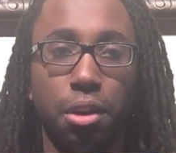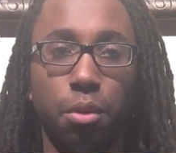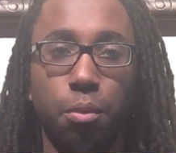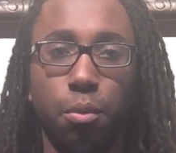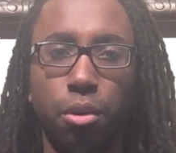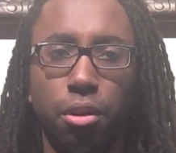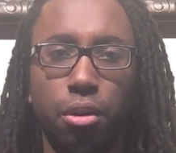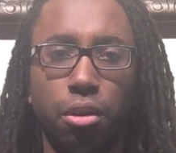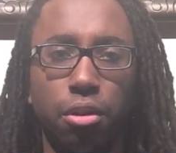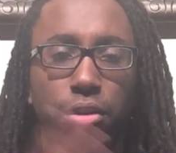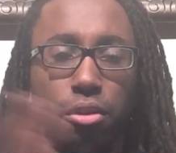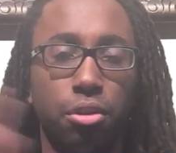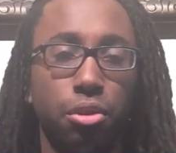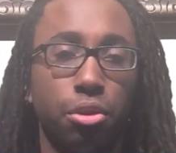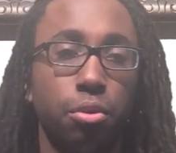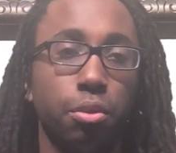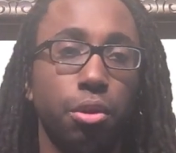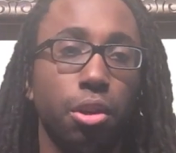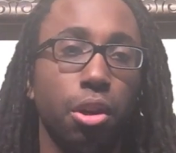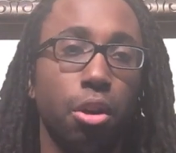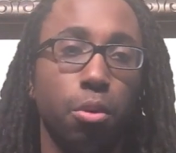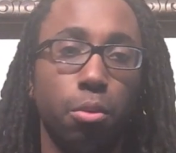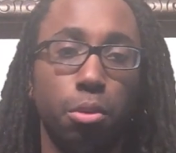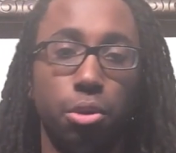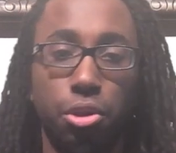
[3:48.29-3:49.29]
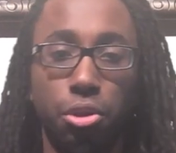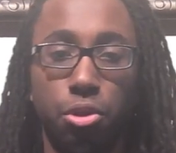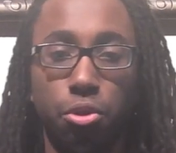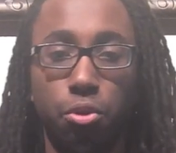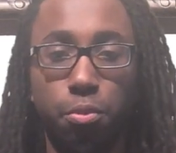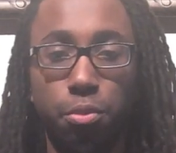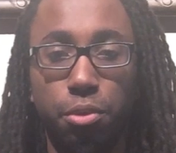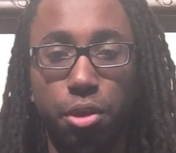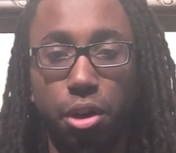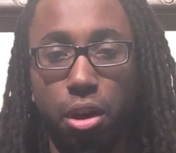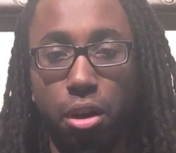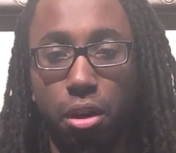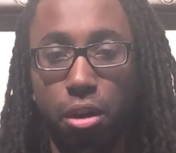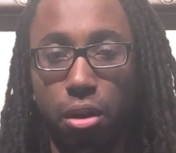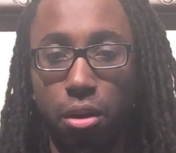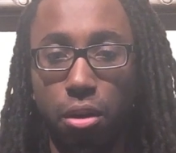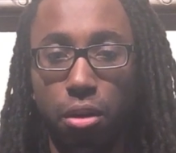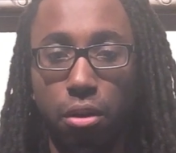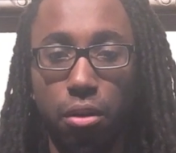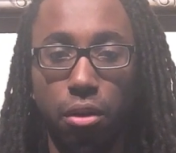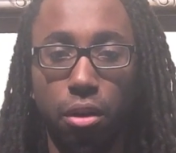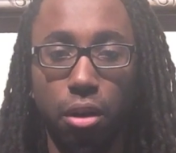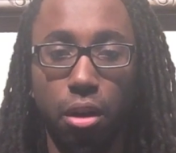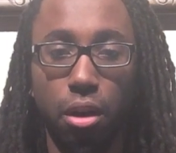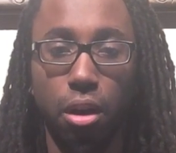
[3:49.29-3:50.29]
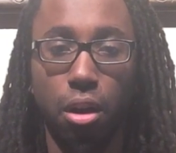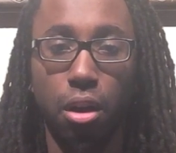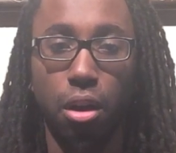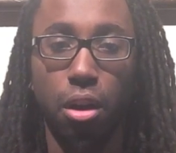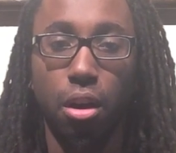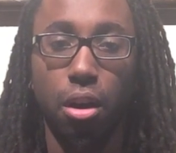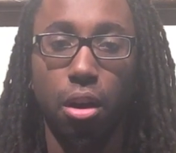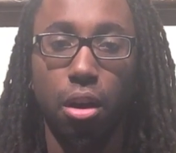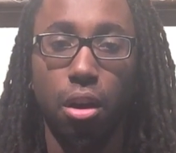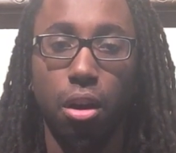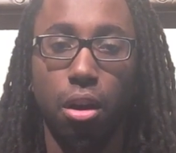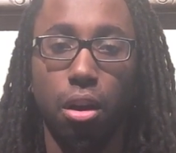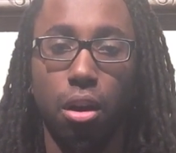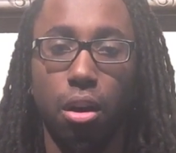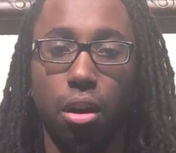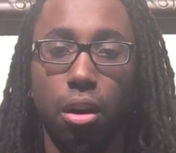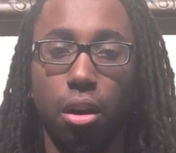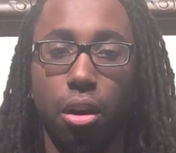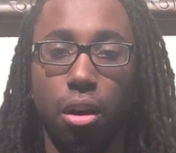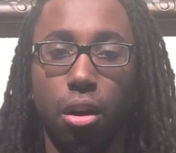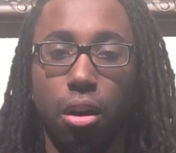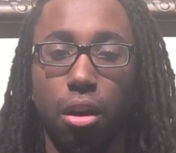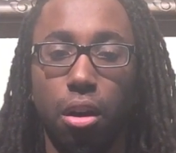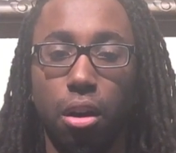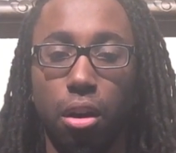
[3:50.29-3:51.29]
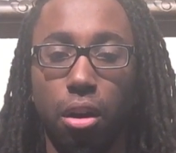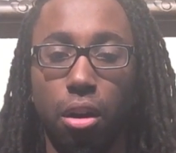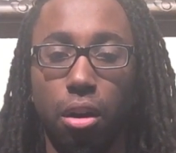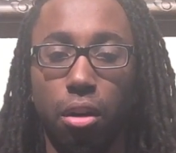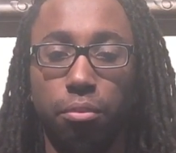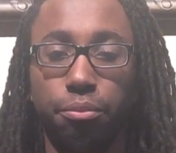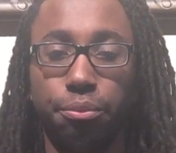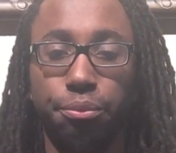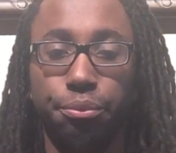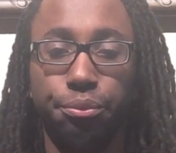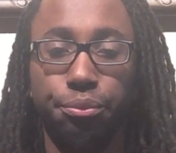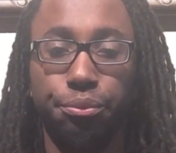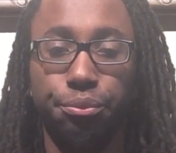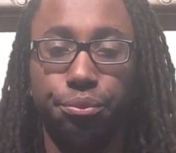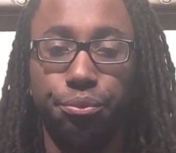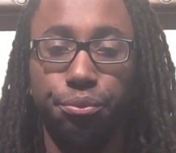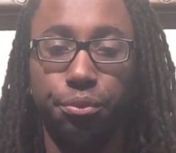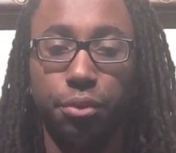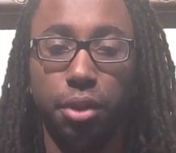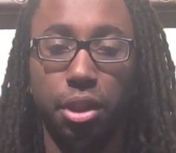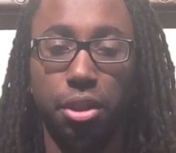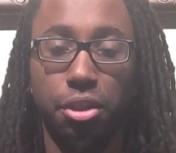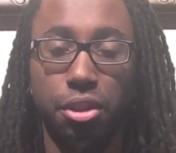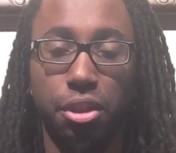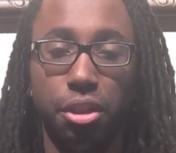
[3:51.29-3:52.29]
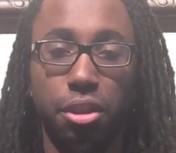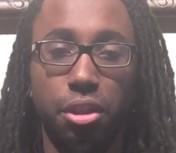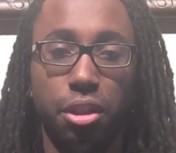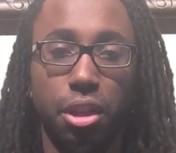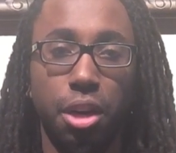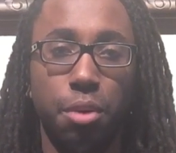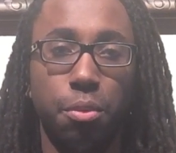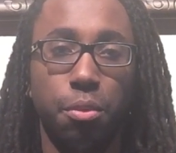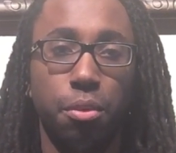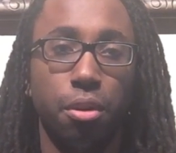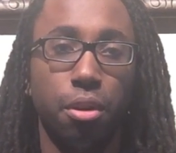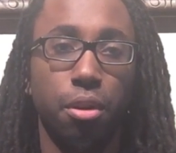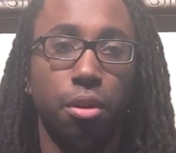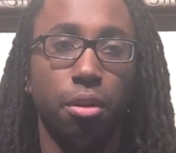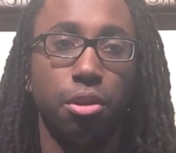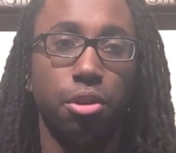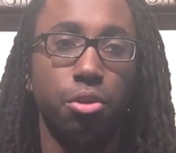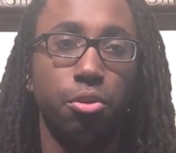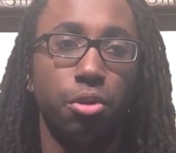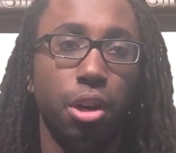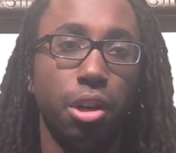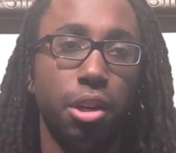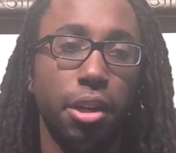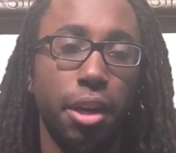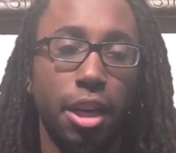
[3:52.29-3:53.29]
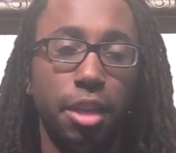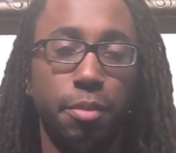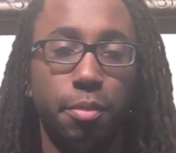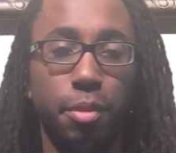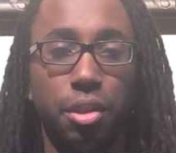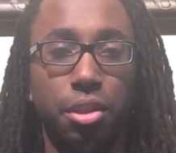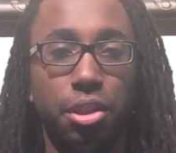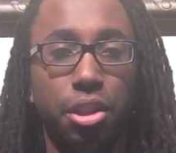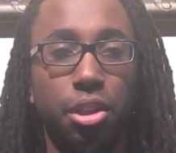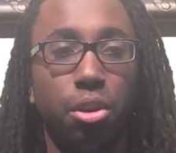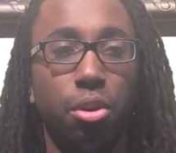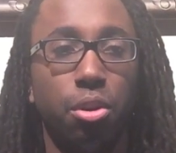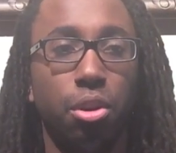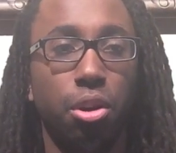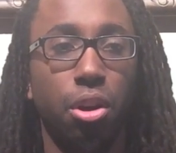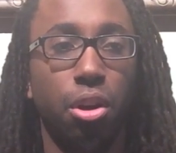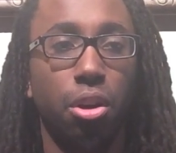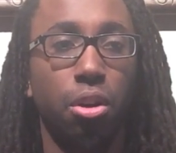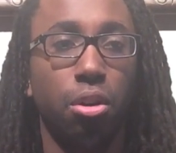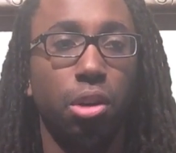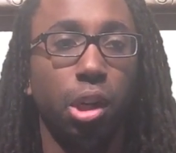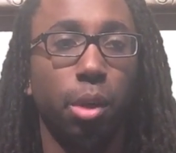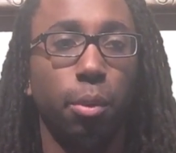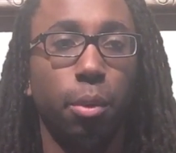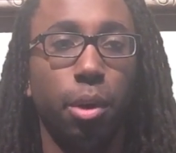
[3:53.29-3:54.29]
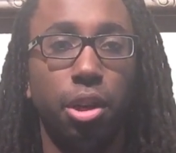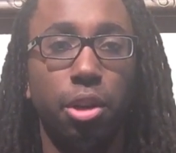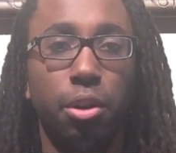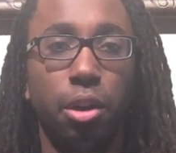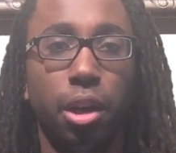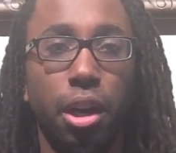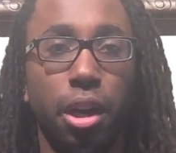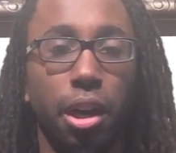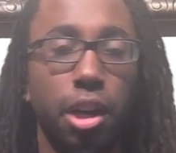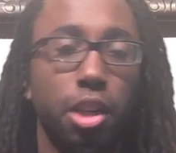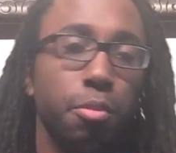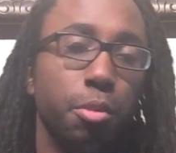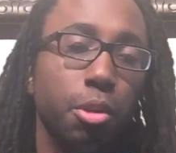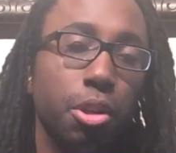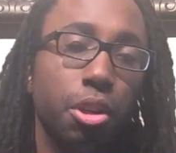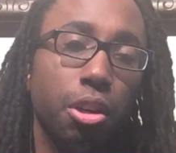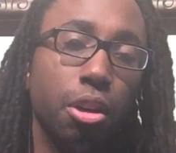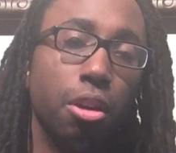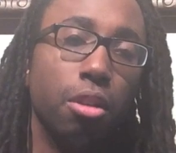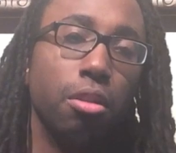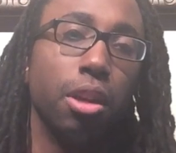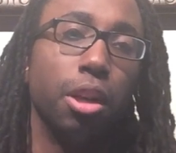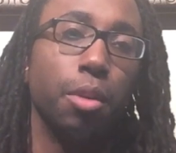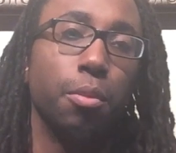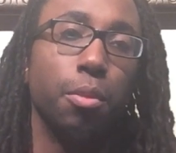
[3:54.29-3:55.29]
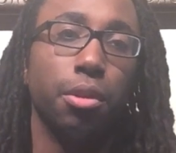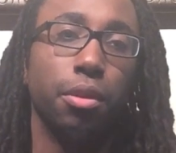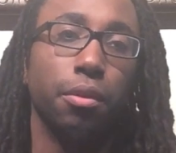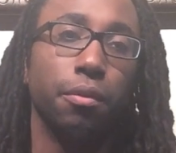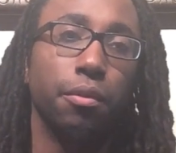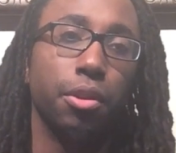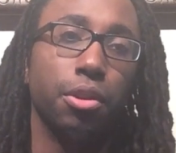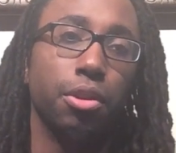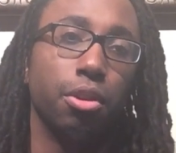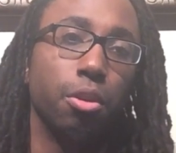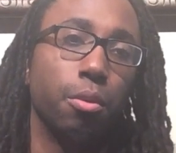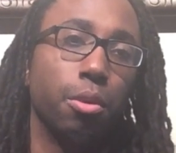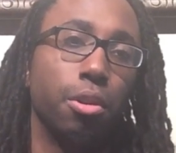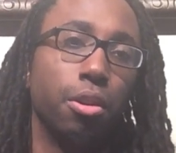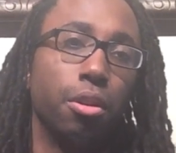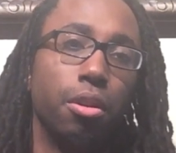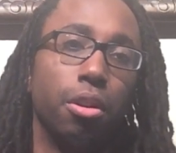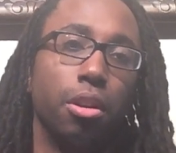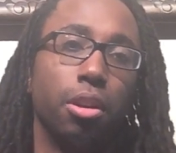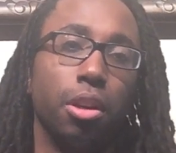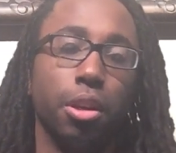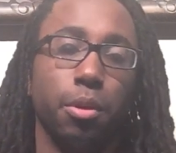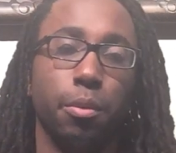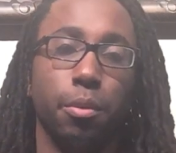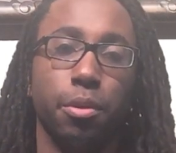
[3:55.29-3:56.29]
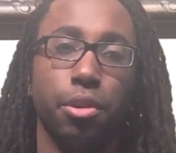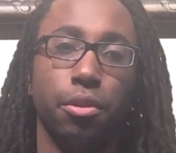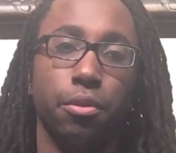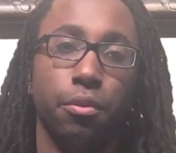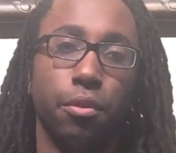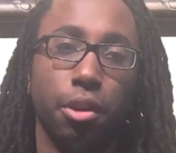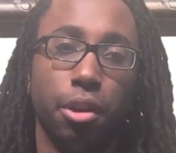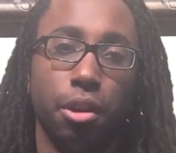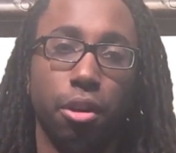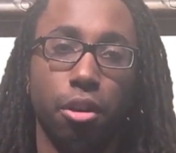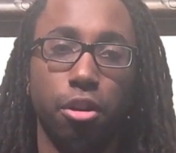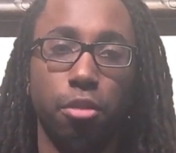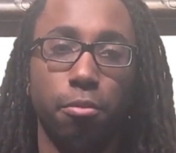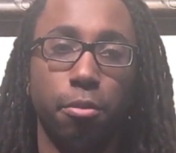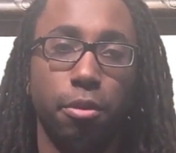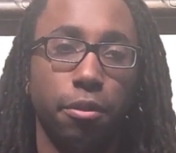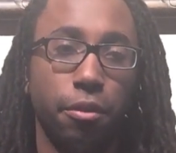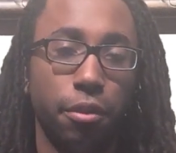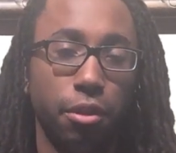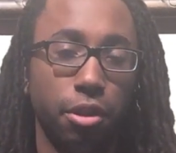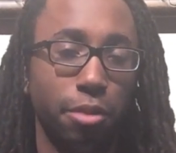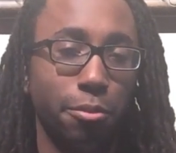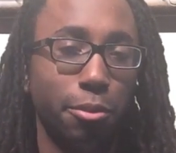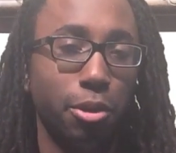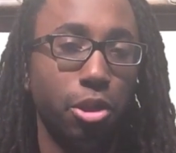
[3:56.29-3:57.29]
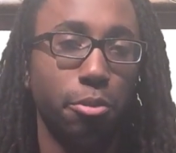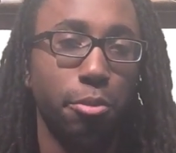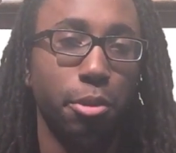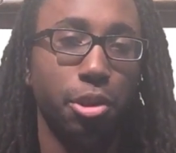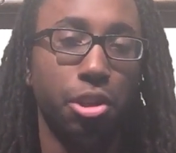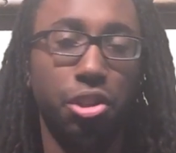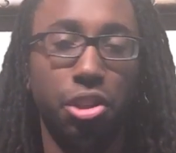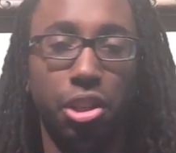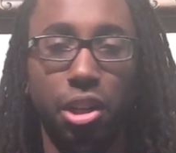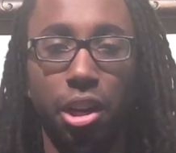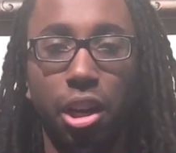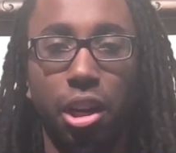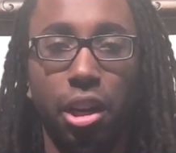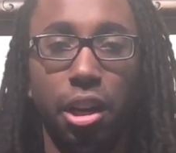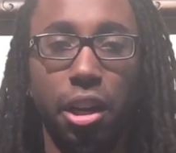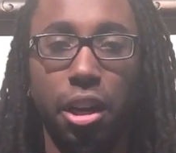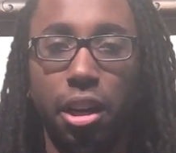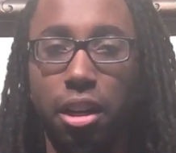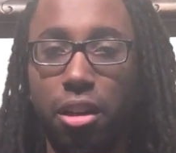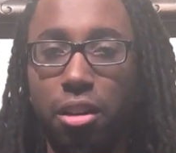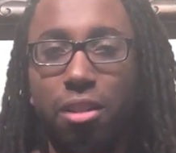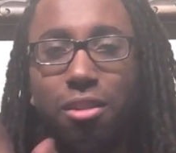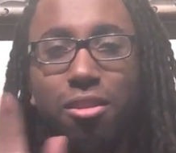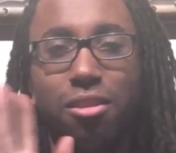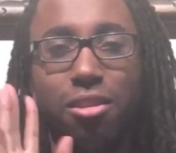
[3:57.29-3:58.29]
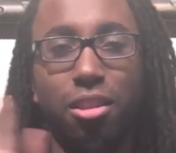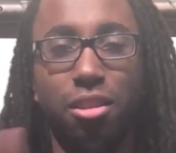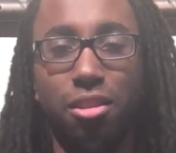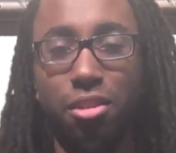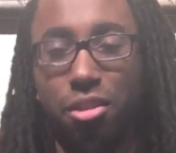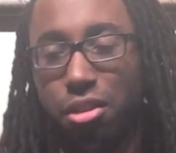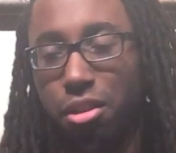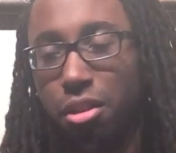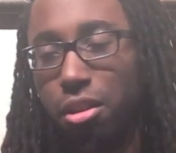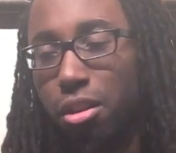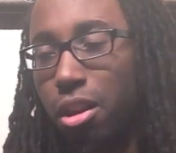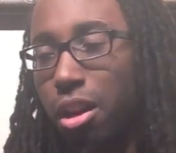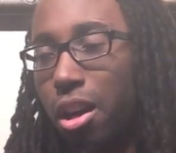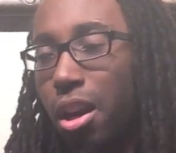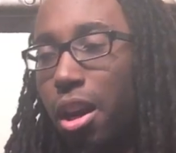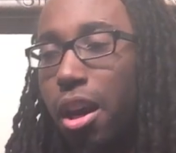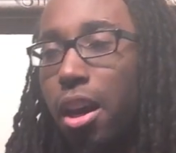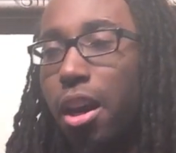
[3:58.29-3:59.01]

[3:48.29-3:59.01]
to work in the studio with Snoop Dogg. Uh, and she's like, "Well, you tried to ask Benzino to go. Like, why you can't ask me to go? Like, what the fuck's going on? Like, what you fuck? Are you gonna fuck some other bitches in L.A. and all this other shit?"